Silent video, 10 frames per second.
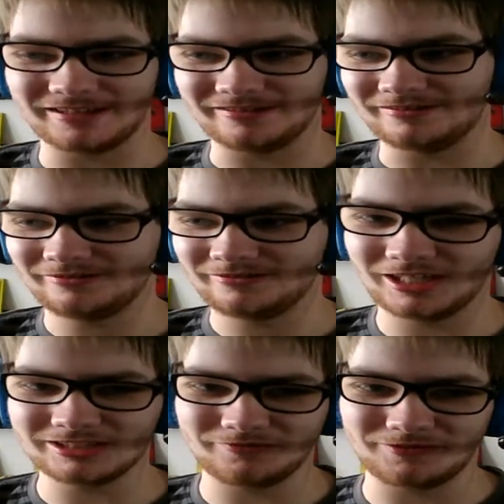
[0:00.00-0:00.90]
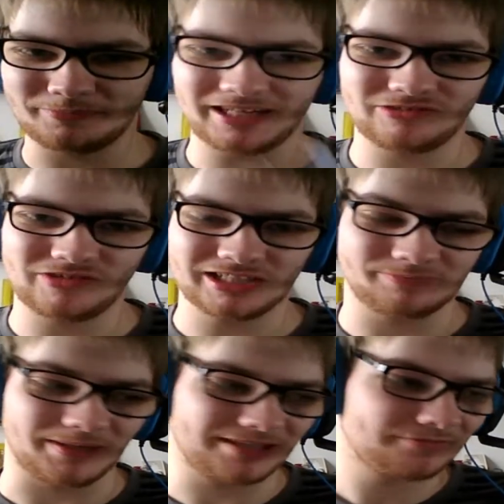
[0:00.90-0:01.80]
than Guns of the
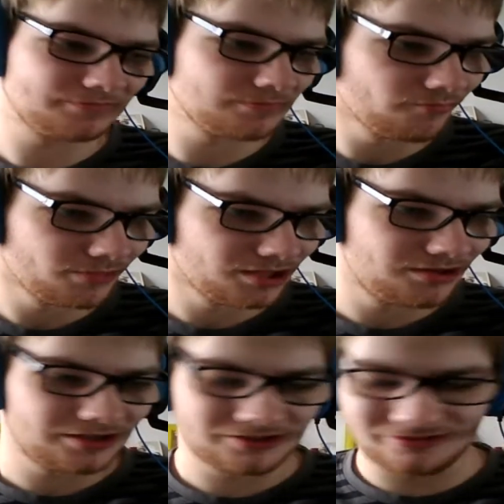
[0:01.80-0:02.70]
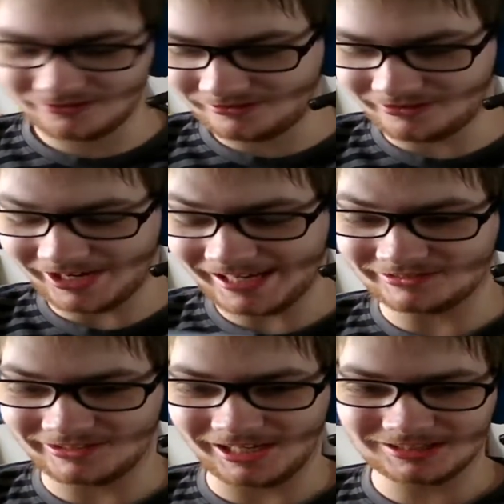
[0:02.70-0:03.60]
Patriots, but
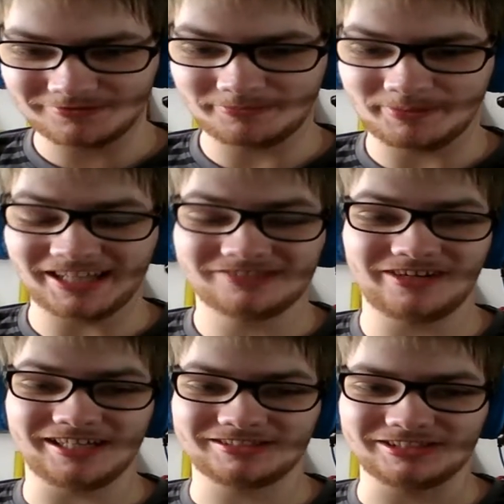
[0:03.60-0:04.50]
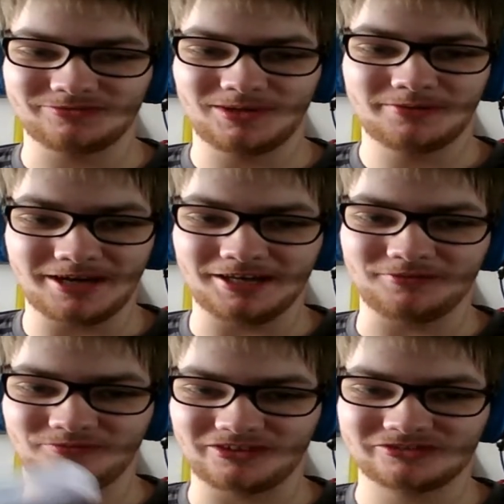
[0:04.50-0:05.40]
Christ, Guns of the Patriots, it's one of
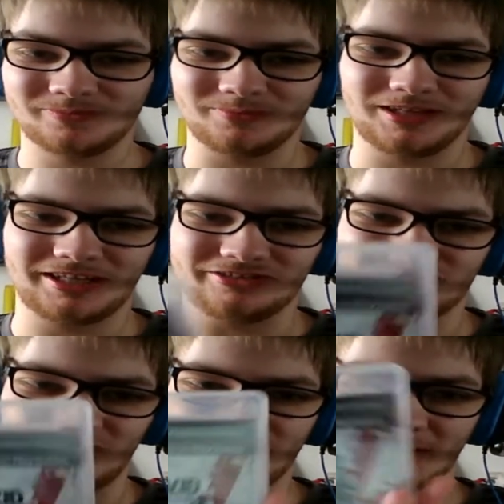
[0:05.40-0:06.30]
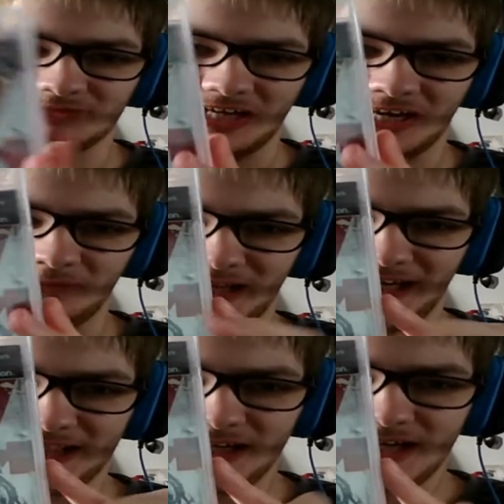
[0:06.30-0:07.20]
my first Metal Gear Solid games I have
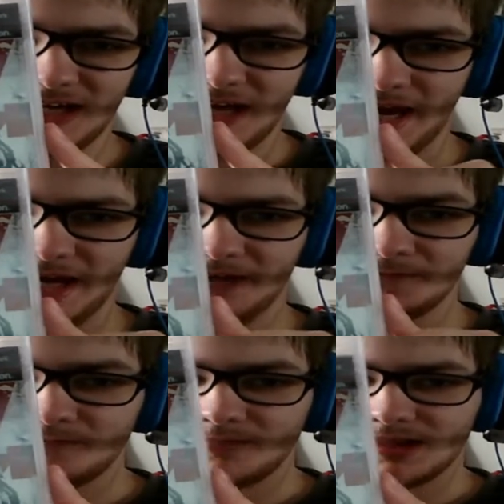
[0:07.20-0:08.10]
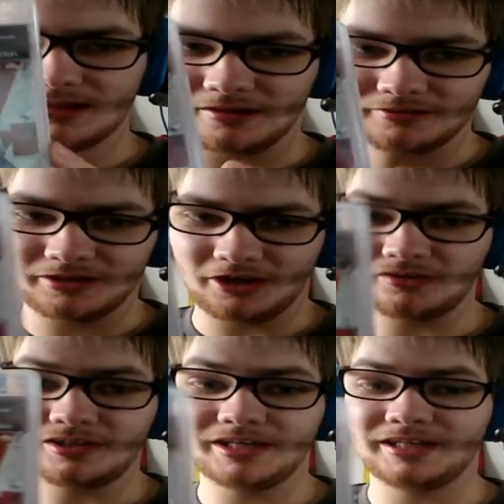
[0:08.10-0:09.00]
played, and the
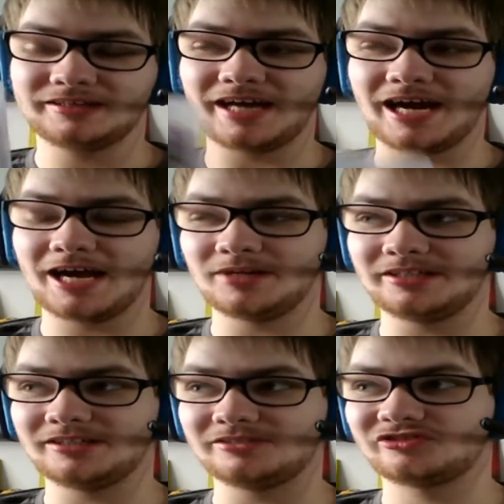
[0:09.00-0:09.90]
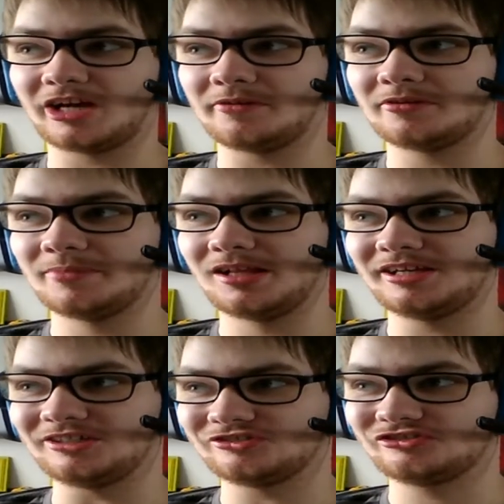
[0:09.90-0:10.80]
only time I discovered Metal
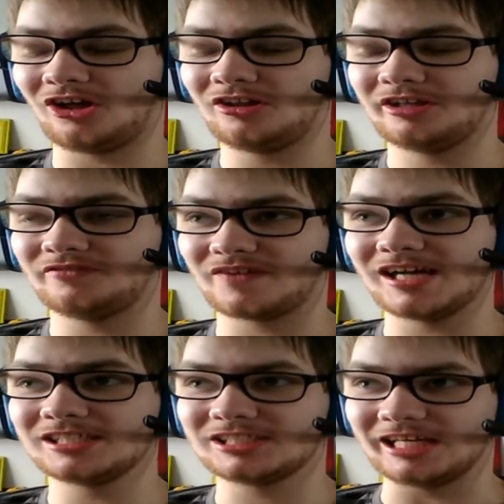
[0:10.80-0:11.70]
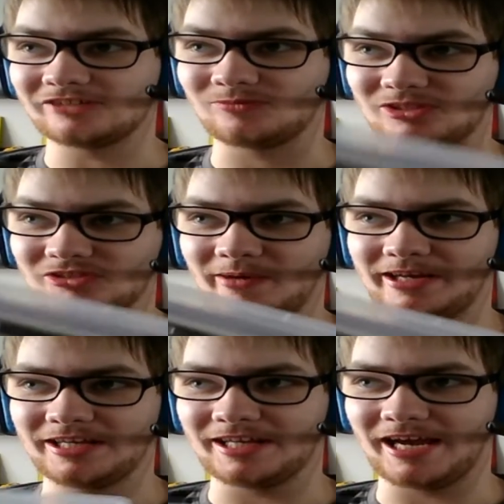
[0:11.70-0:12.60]
Gear Solid franchise was
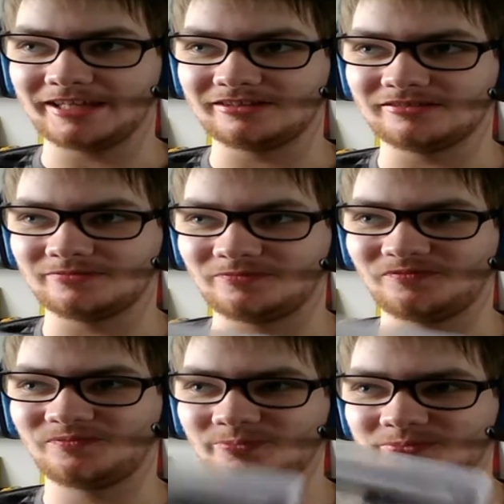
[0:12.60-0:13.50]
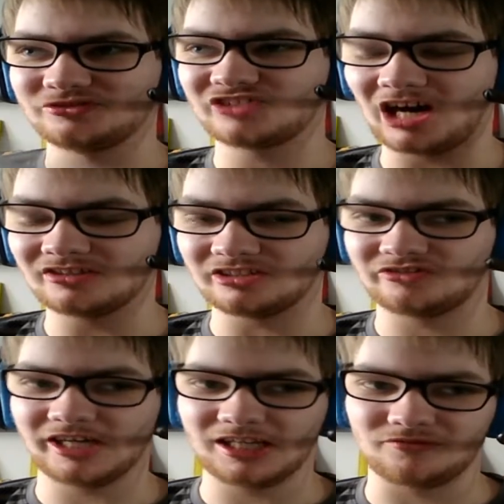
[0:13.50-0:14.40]
when I saw the
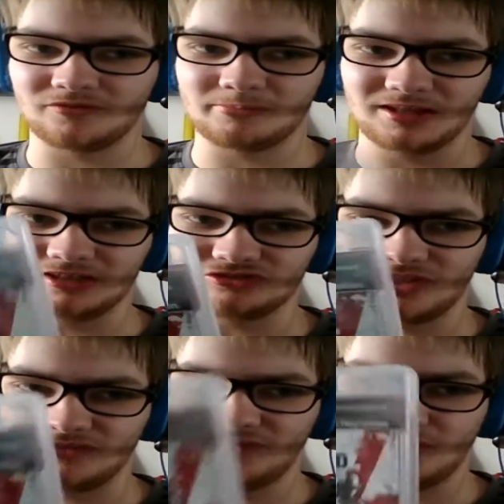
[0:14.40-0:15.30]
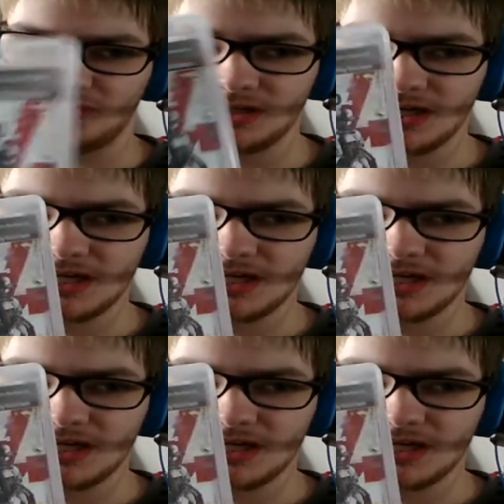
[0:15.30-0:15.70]
trailer for Metal Gear Solid 4,